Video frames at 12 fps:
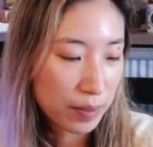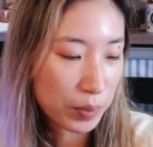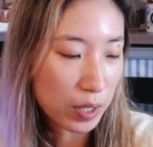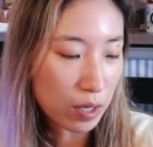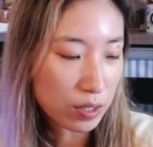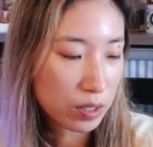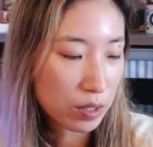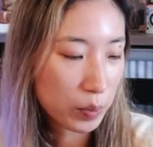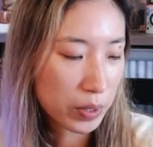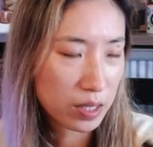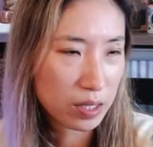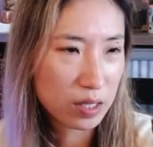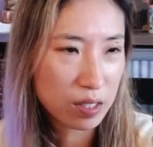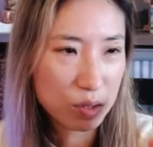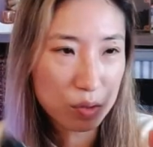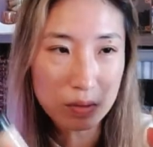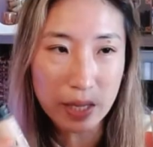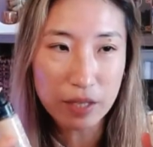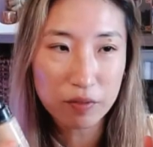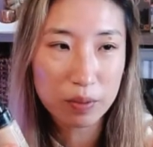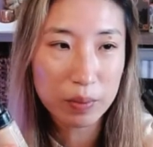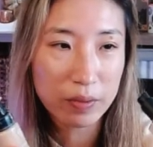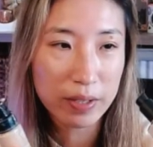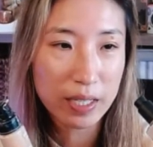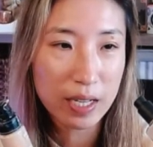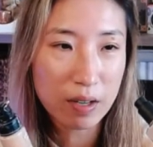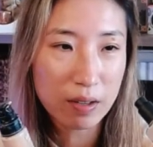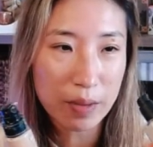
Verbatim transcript: but also because this is too light for me right now.